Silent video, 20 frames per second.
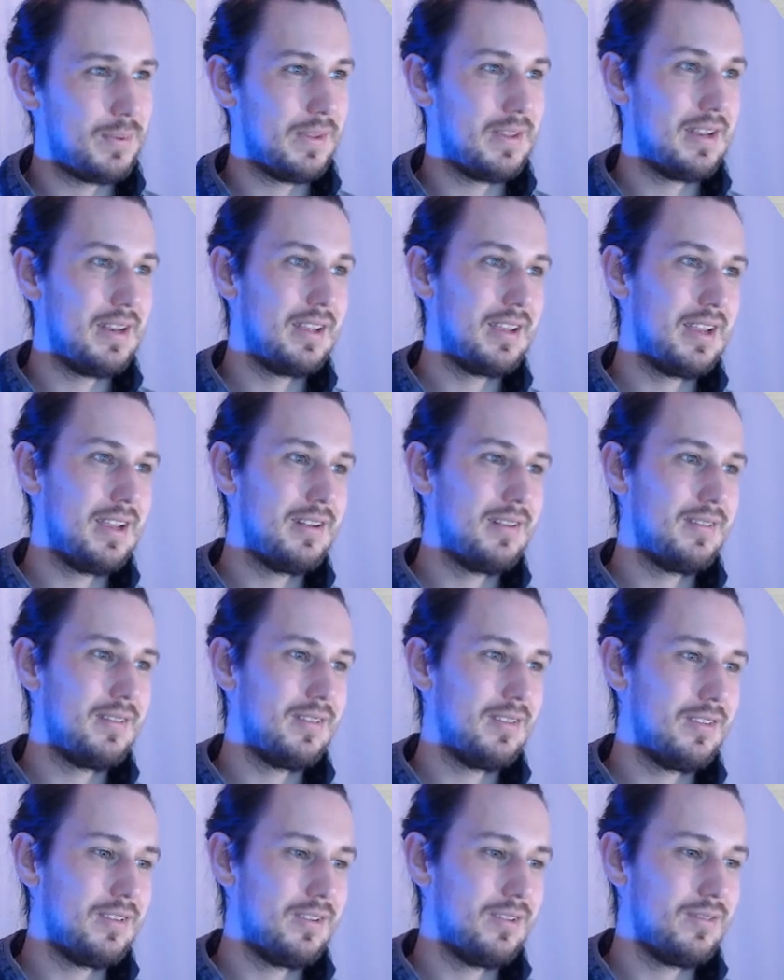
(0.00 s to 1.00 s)
then again,
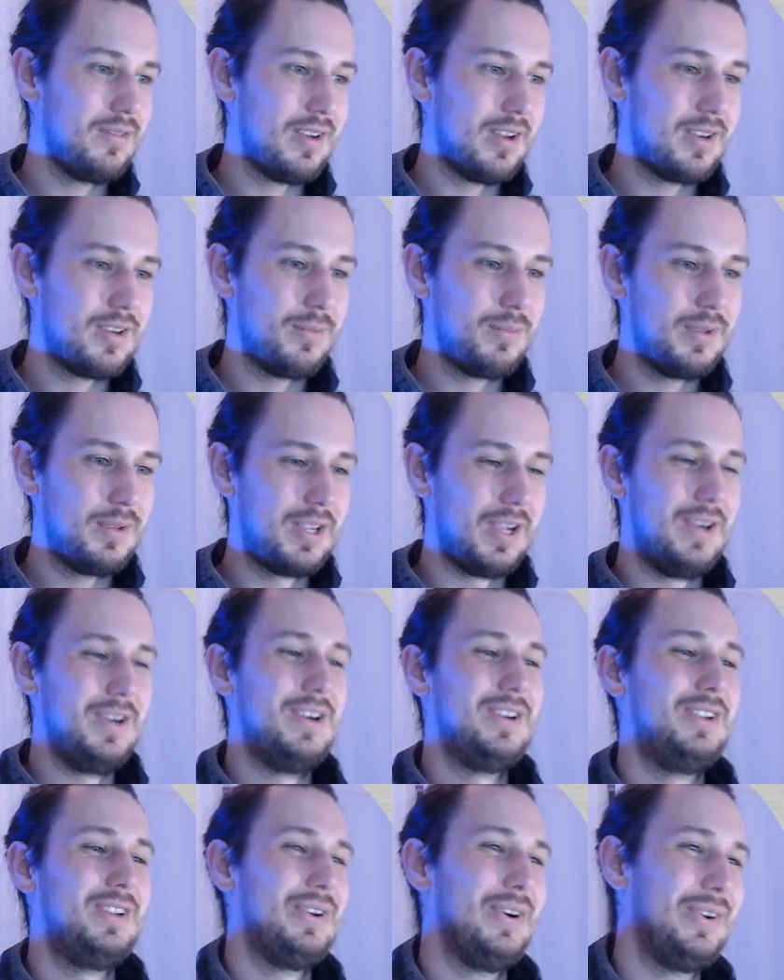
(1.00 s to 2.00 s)
I could be
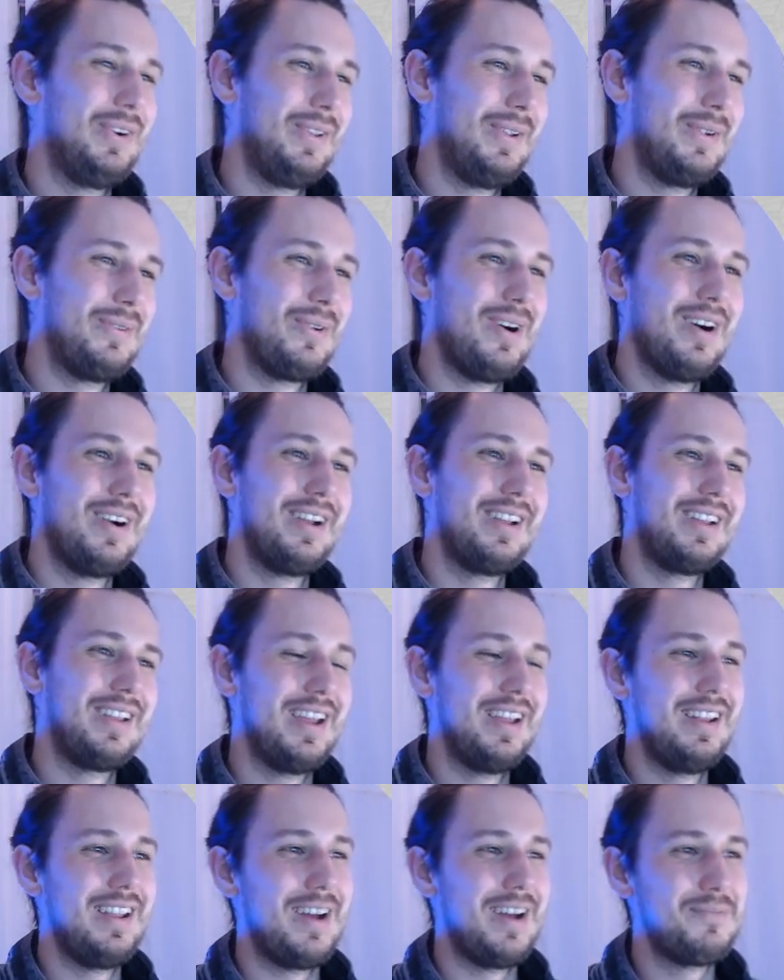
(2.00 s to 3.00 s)
totally wrong
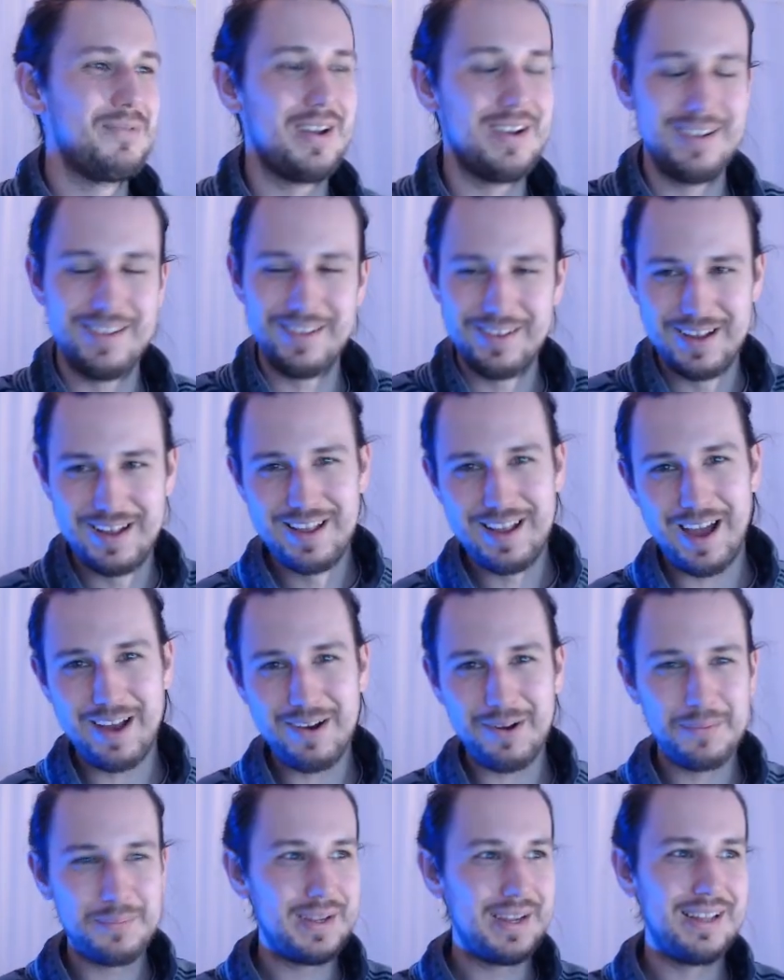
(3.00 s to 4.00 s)
again. I
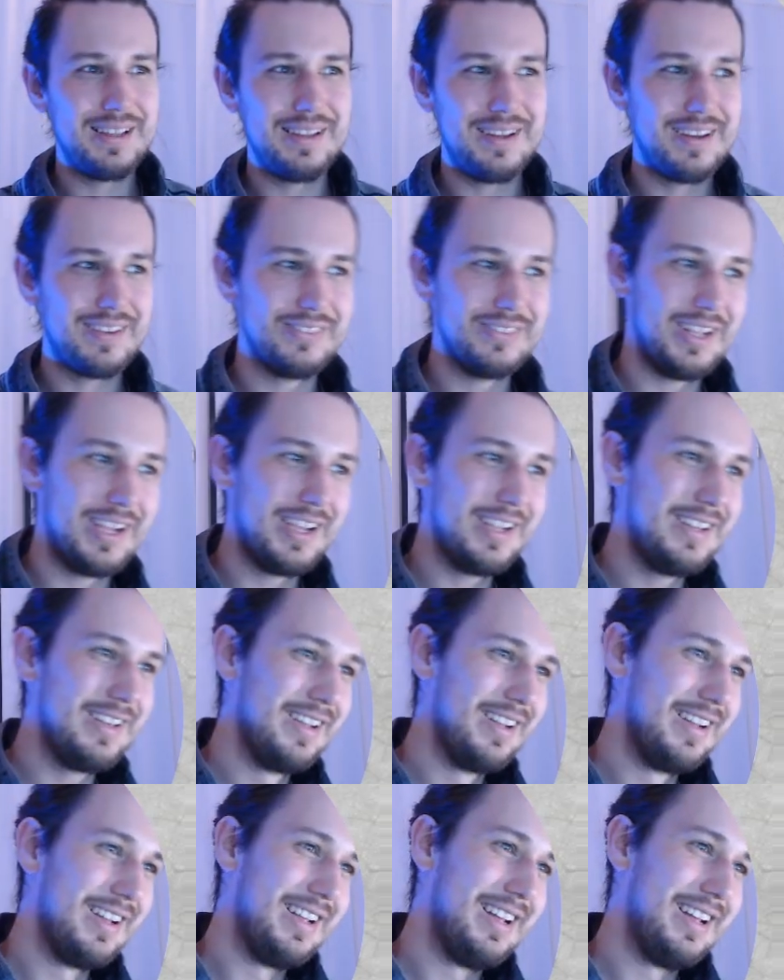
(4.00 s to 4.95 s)
don't play a lot of Light.